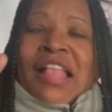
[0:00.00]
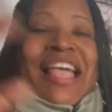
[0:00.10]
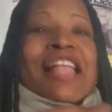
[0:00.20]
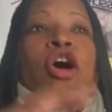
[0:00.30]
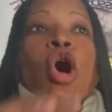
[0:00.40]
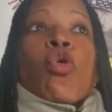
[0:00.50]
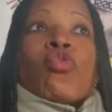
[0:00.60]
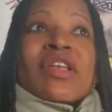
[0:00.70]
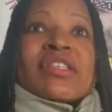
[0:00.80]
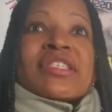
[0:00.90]
a lot of
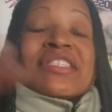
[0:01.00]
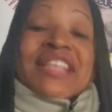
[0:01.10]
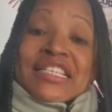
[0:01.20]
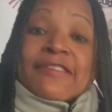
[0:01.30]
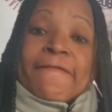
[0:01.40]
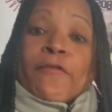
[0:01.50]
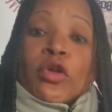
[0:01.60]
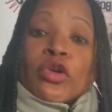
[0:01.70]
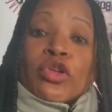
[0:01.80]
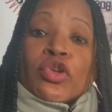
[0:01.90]
onus doesn't
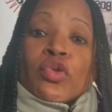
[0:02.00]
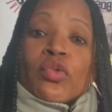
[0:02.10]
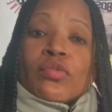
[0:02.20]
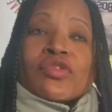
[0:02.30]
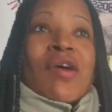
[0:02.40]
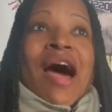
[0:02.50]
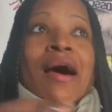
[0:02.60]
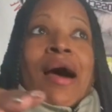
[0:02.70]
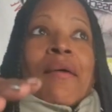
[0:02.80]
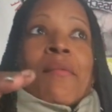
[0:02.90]
fall on you. So
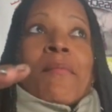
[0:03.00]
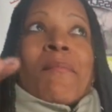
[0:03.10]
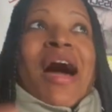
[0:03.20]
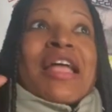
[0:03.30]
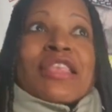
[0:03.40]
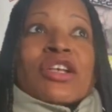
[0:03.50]
my